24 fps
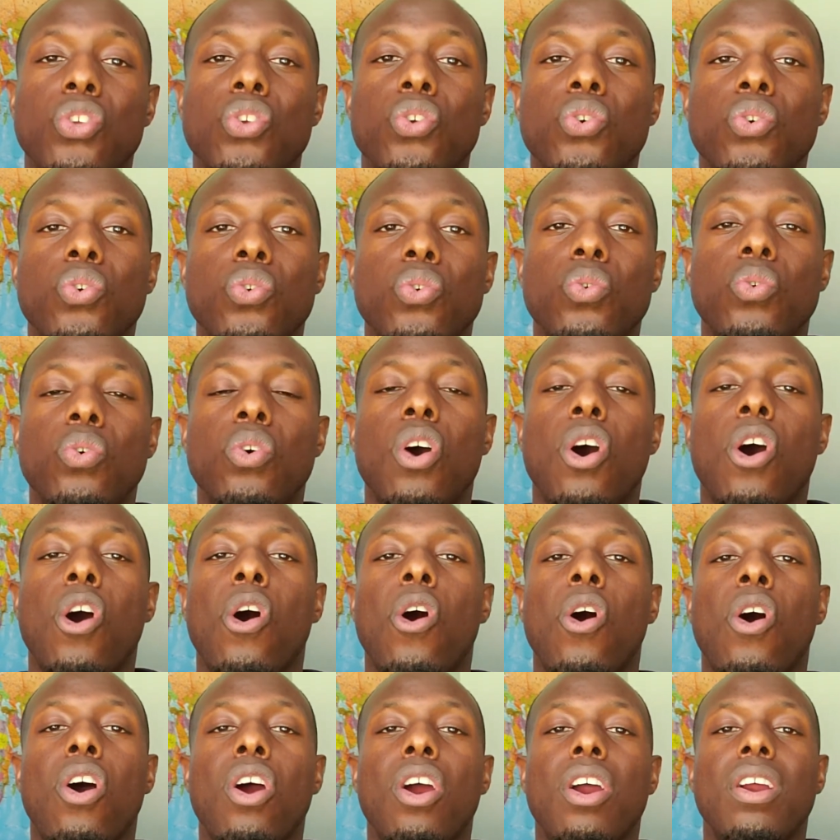you
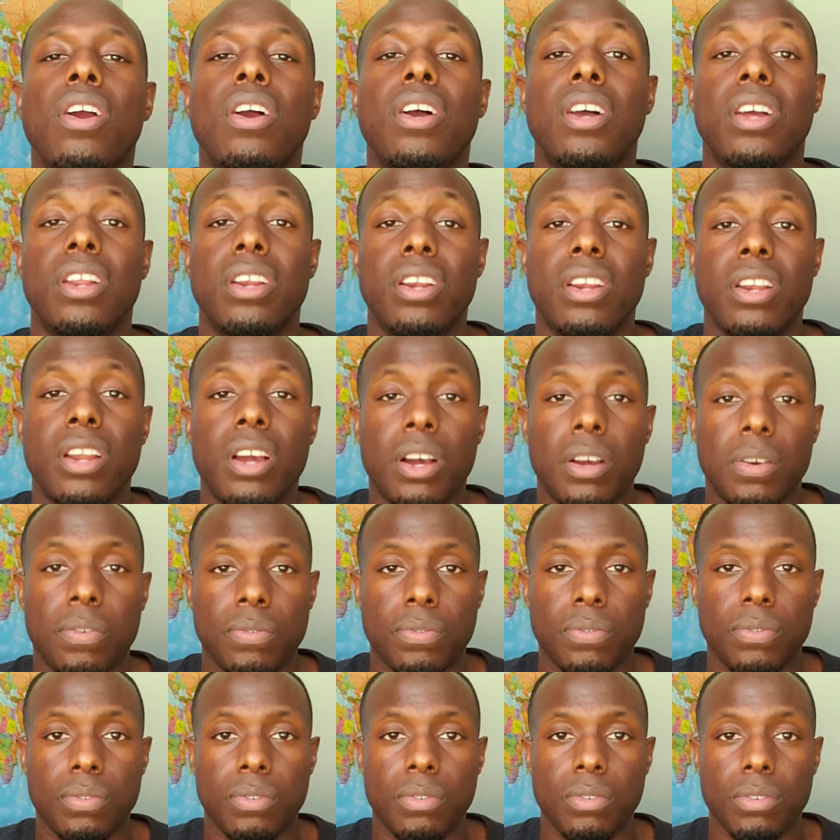are enough.
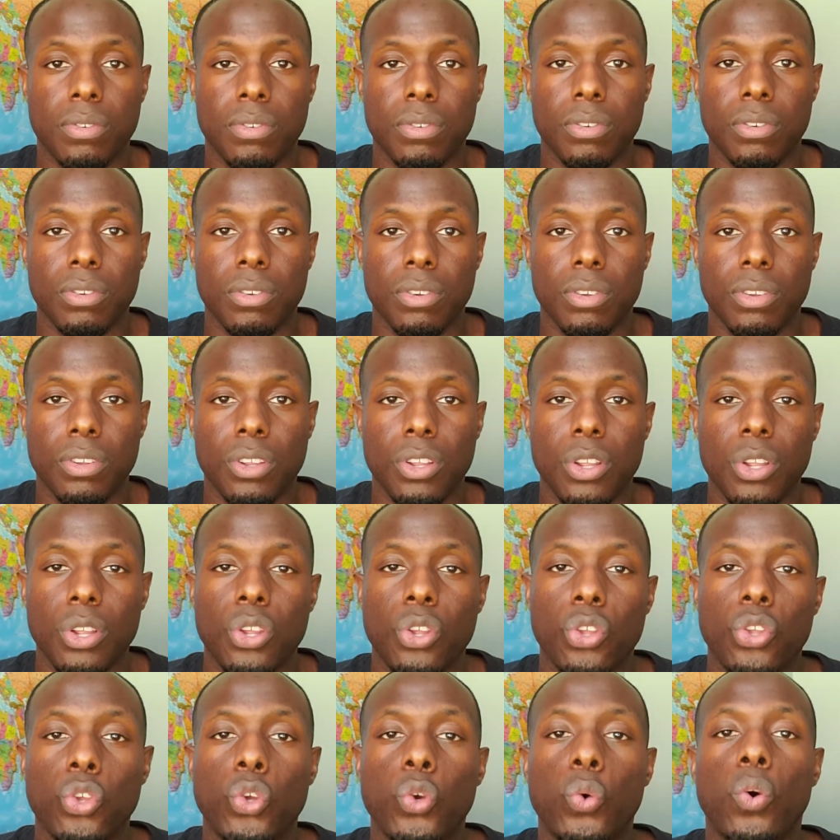
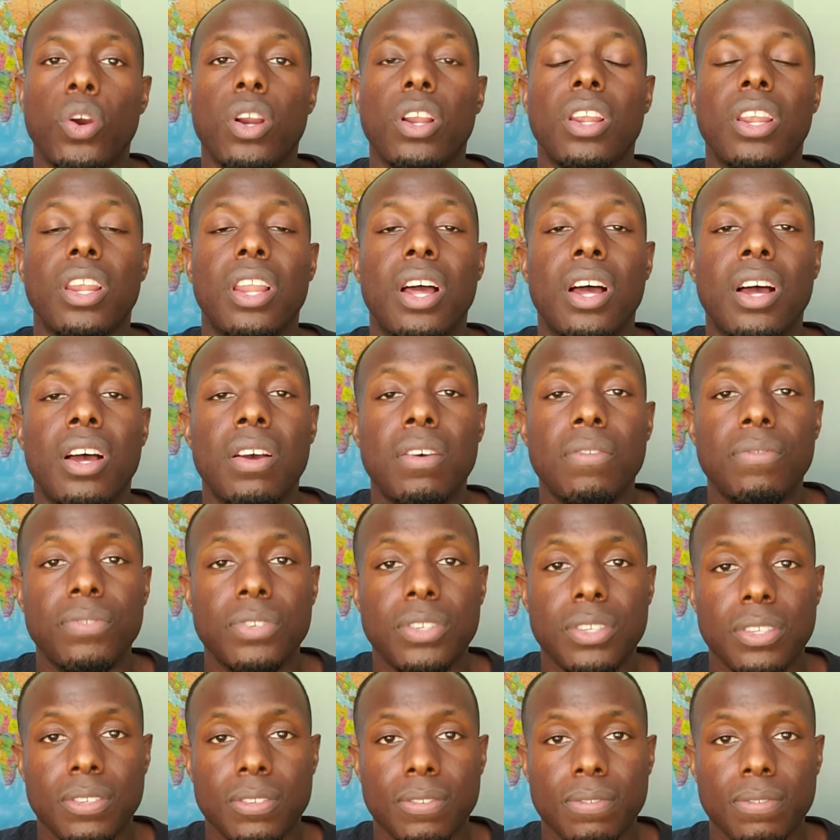You are loved.